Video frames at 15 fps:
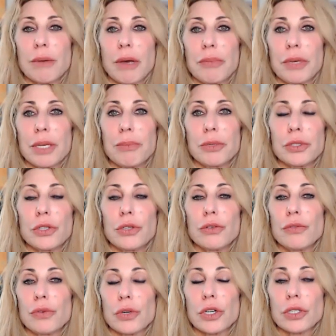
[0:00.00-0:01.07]
about people
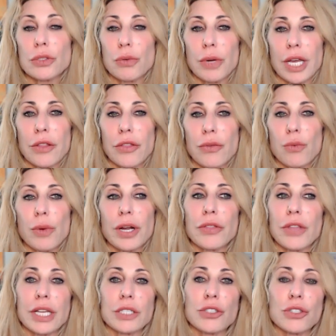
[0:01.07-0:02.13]
you've worked with, where
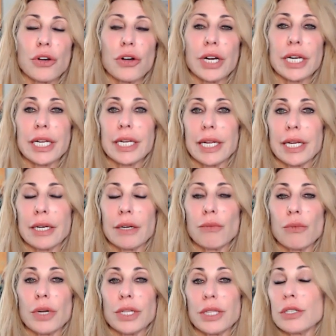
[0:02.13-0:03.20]
they started
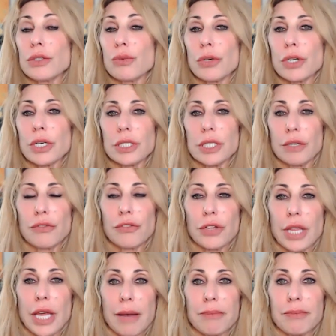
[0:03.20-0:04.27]
and what this work did for
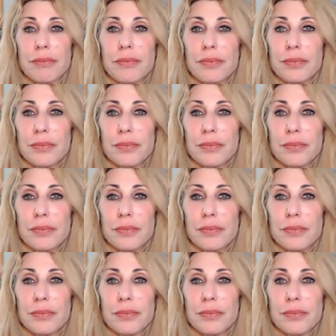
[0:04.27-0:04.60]
them.